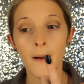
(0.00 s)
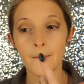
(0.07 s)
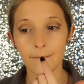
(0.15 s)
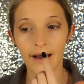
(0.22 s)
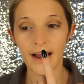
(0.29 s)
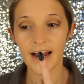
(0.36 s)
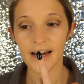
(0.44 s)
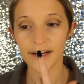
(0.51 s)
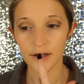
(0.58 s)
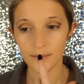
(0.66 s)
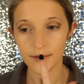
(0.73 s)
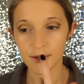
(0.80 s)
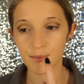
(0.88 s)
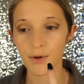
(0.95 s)
my
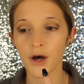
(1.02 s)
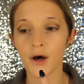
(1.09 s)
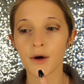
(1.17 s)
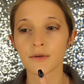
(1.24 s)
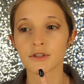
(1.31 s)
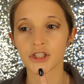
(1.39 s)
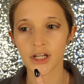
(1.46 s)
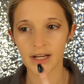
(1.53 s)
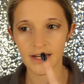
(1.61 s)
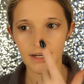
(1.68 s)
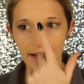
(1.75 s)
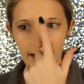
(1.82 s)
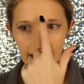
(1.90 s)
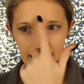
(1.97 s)
cupid's bow,
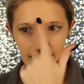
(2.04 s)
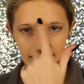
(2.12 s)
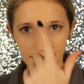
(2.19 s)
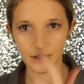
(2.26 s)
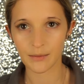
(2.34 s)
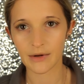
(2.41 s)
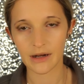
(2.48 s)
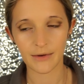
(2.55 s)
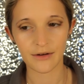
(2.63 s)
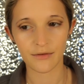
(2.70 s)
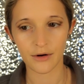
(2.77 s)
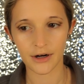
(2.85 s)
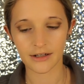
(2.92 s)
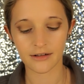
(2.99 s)
chin, and a little bit on my
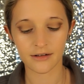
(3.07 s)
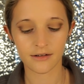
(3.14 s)
forehead.